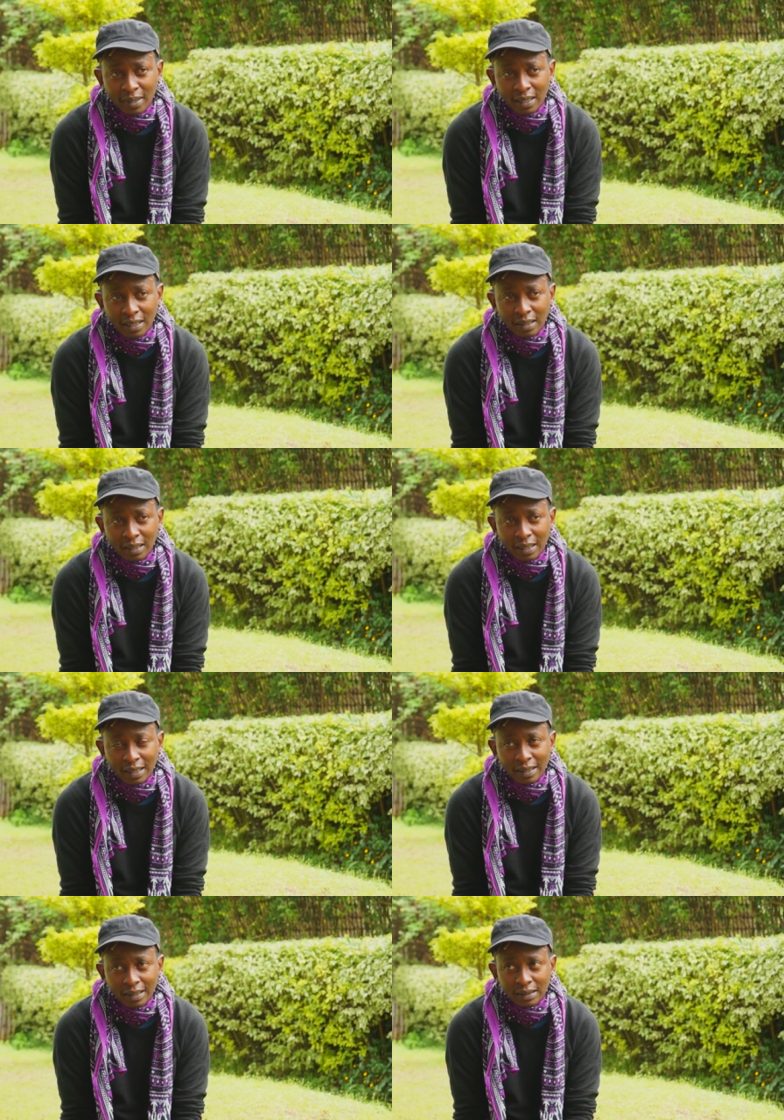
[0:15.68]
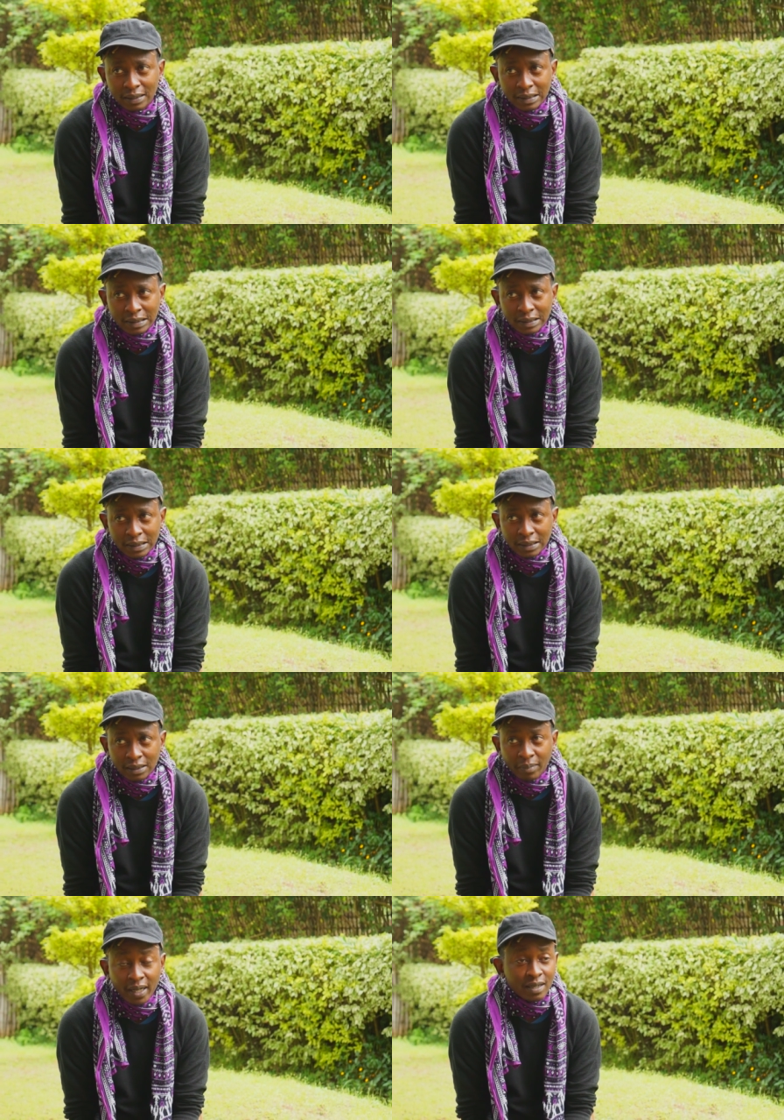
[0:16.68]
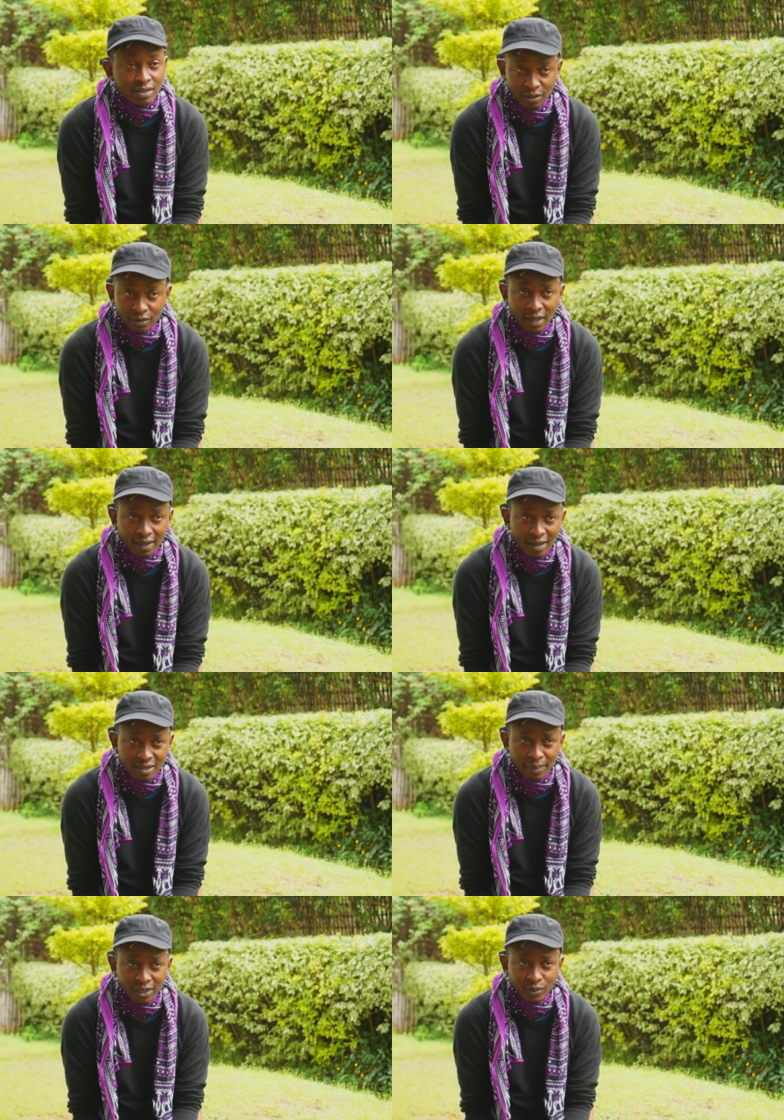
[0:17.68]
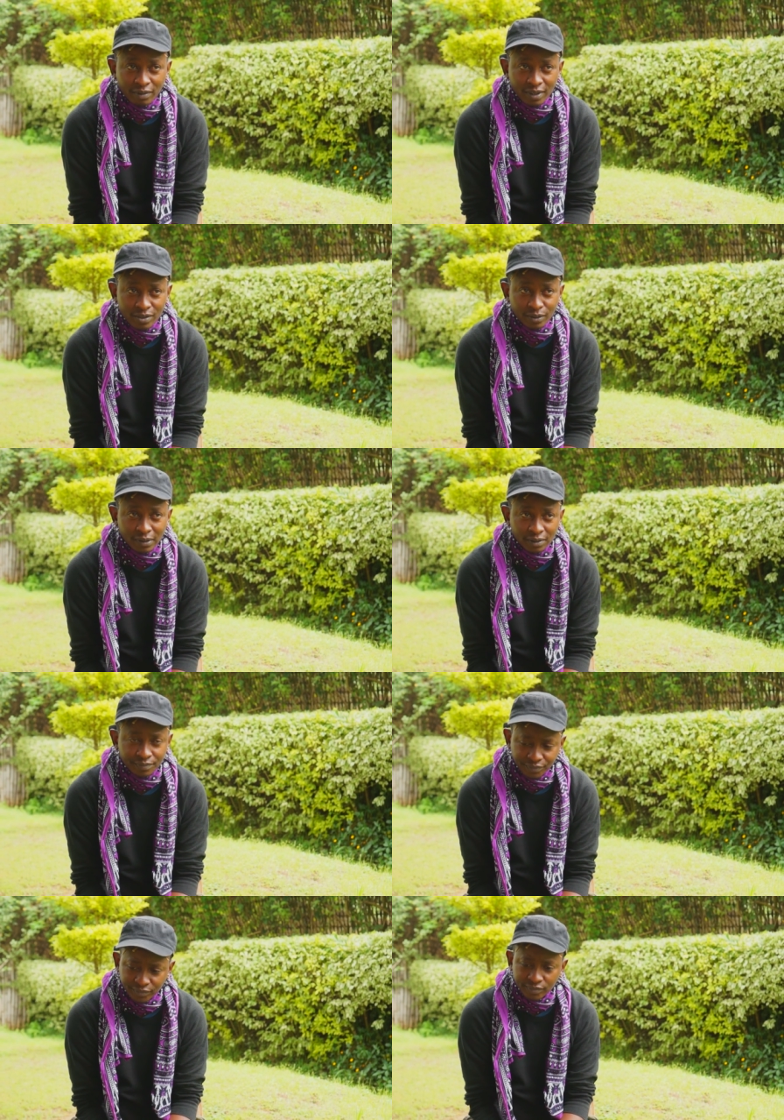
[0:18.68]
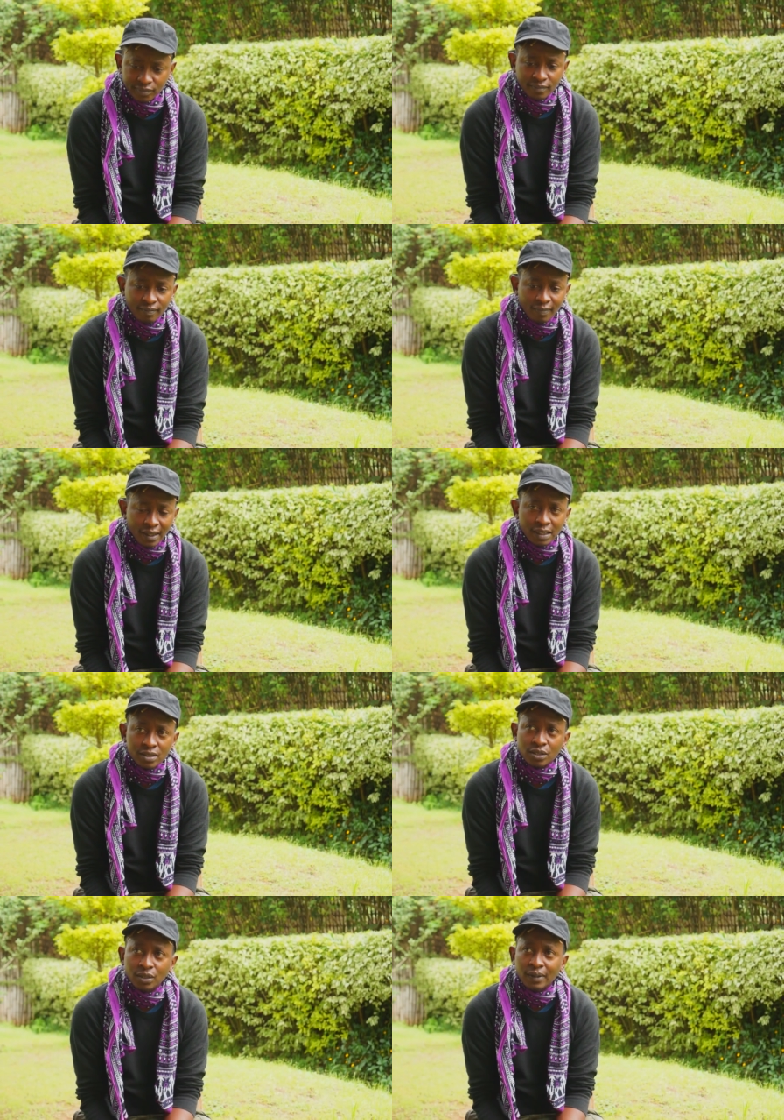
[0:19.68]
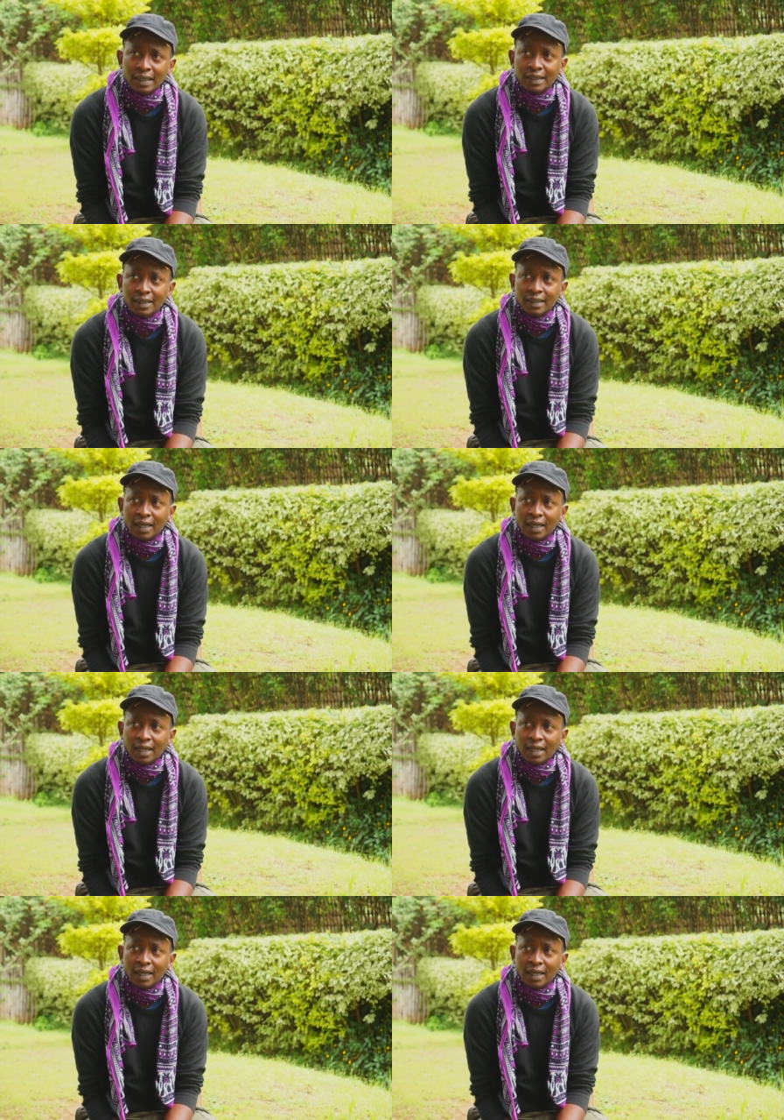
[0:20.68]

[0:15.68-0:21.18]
to me uh, many years ago. I think I was about 12 years old. And so uh,